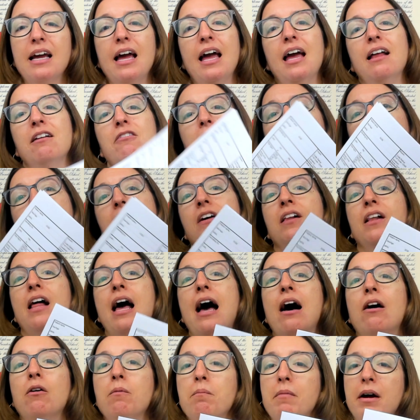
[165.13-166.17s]
and fill
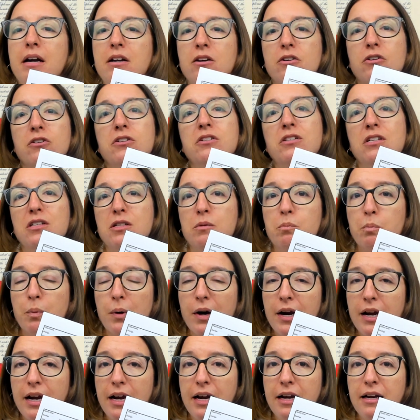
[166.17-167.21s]
out my nurse's
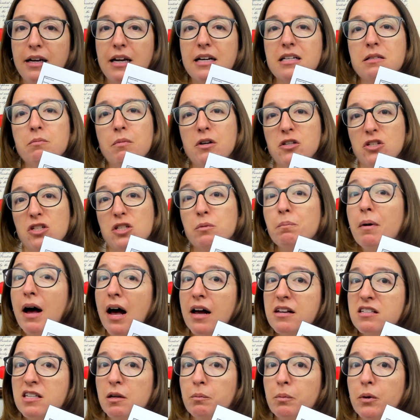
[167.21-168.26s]
brain as much as
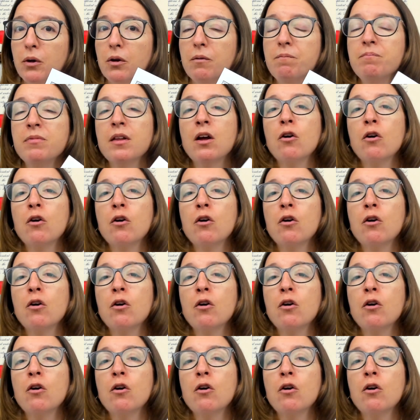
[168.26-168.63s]
possible